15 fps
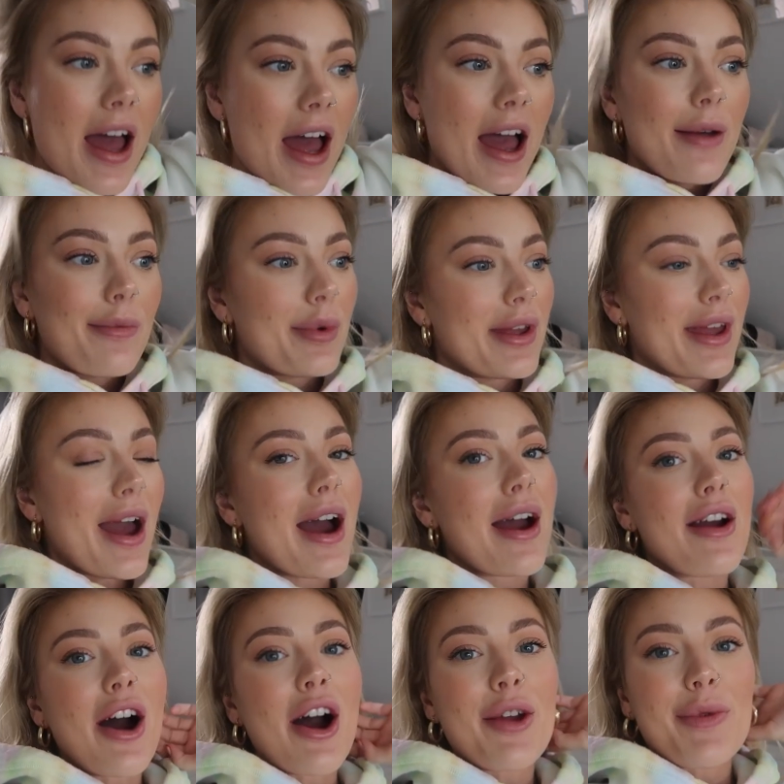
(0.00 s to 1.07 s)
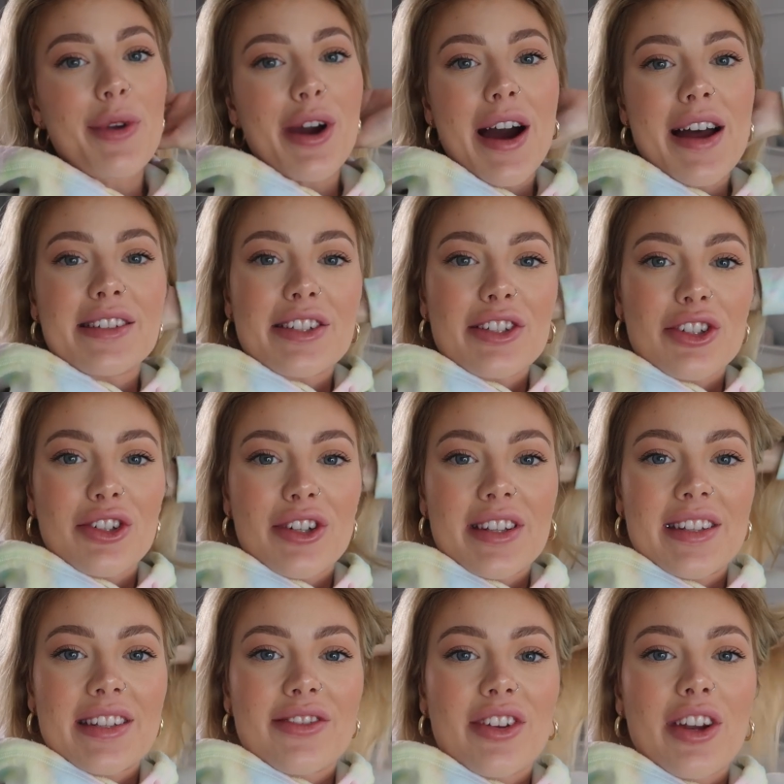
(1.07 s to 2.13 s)
But yeah, I hope you guys enjoyed
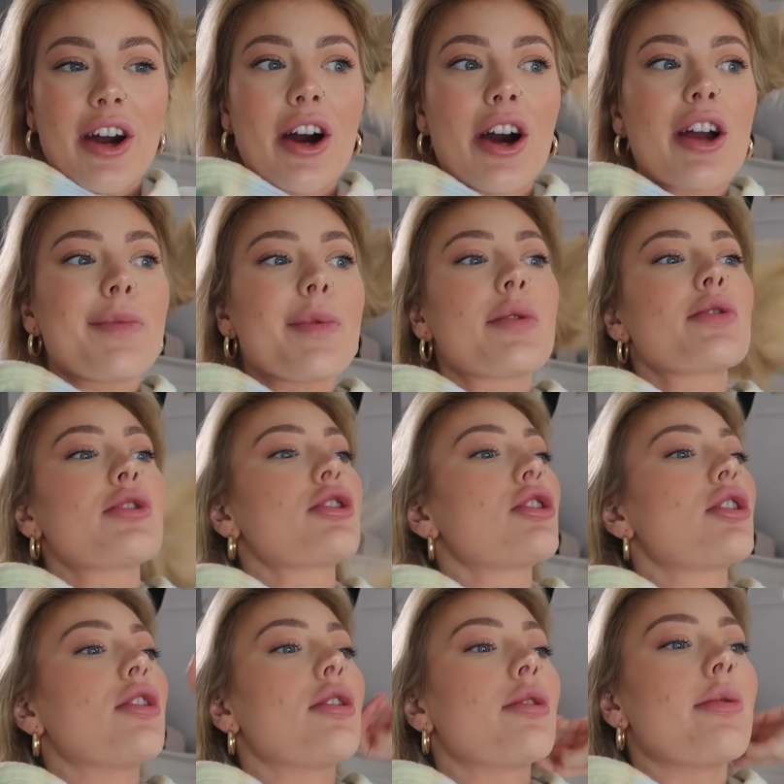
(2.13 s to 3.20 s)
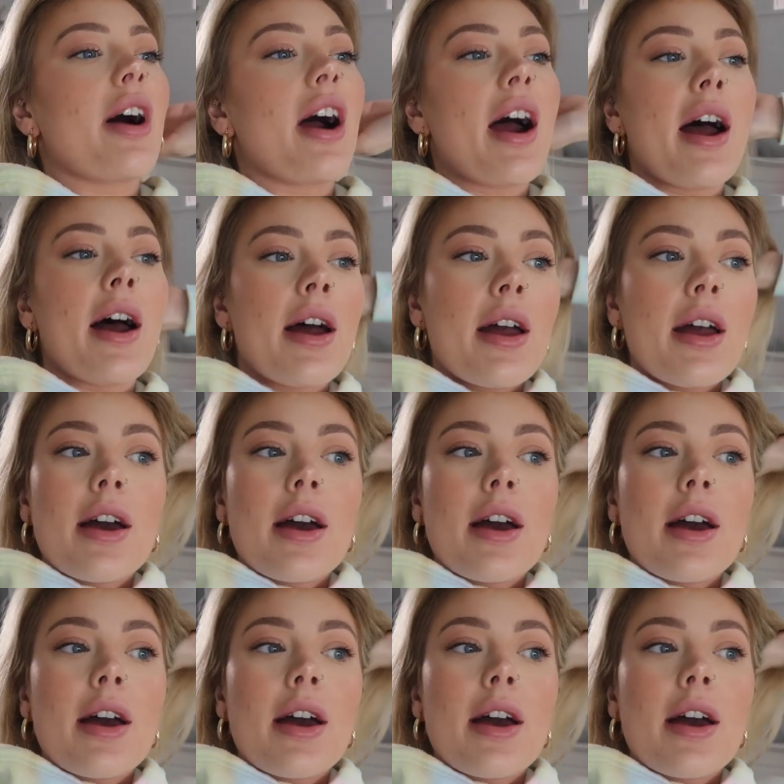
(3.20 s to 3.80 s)
this video. I hope it was short, alright.